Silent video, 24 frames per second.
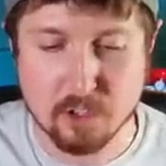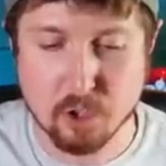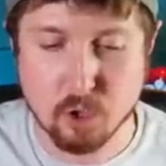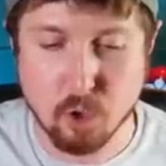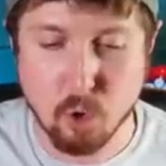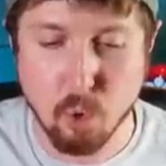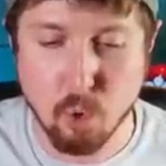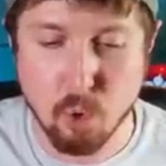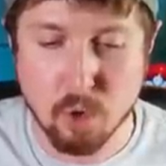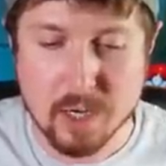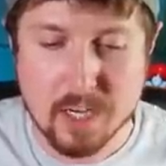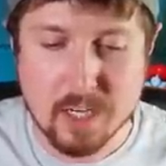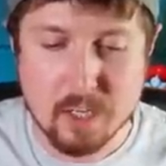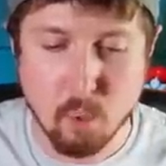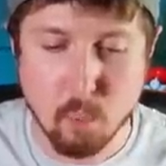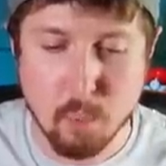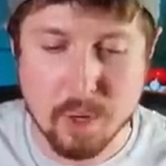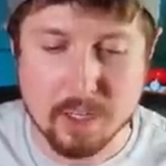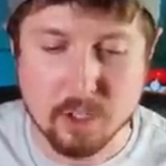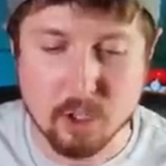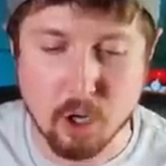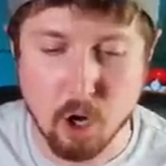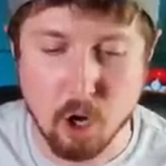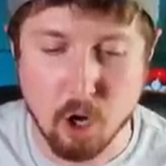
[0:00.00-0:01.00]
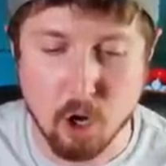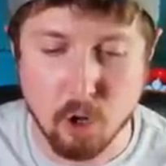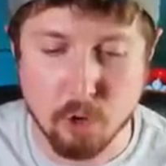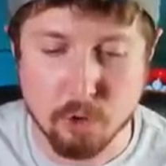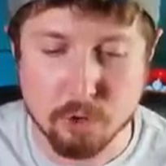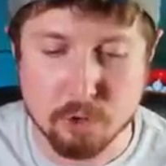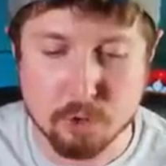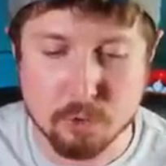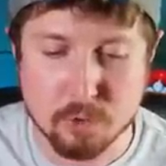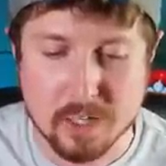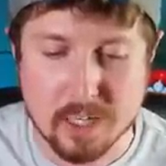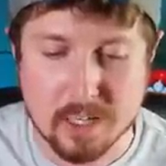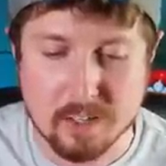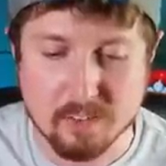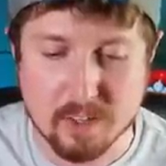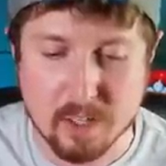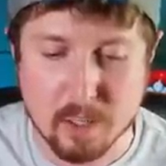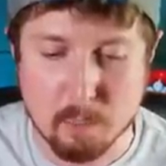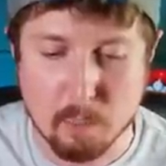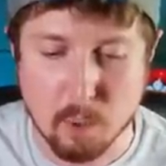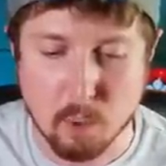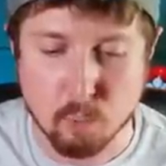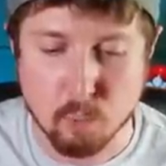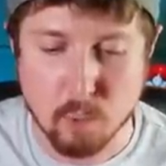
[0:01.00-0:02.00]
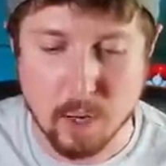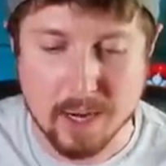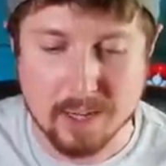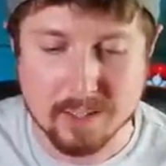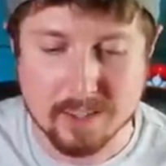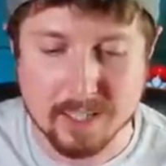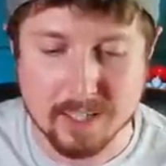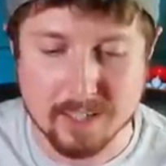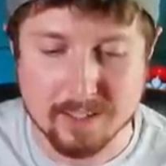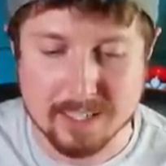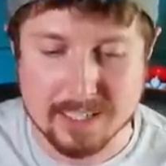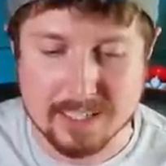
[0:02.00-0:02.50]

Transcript: the coin with all three of them right there.